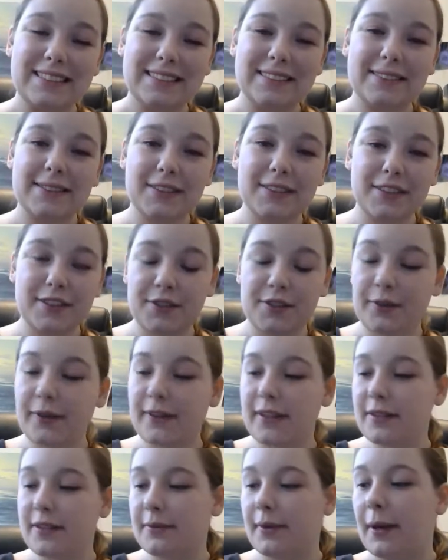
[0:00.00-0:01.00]
let's do
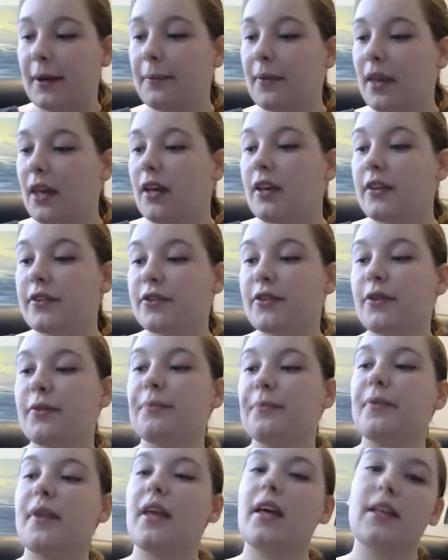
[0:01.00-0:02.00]
it this way. So,
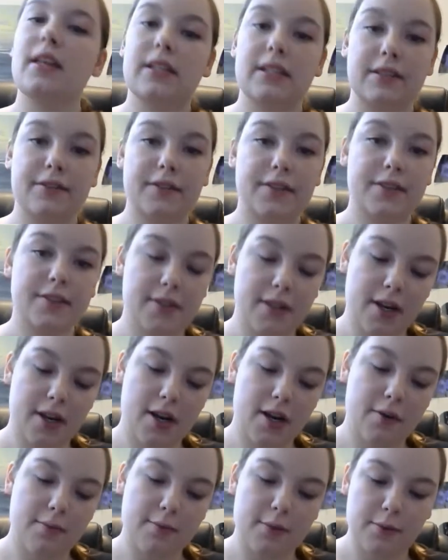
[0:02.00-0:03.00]
teas that
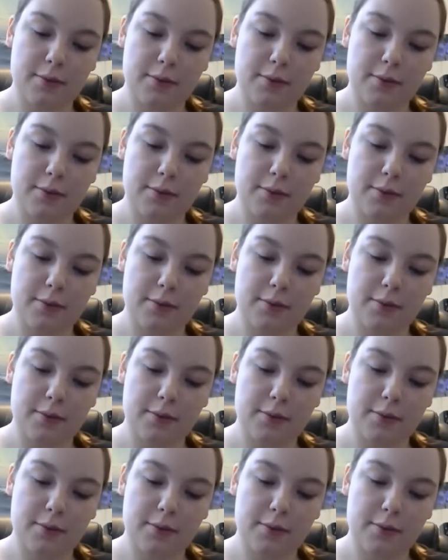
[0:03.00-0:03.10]
I'll be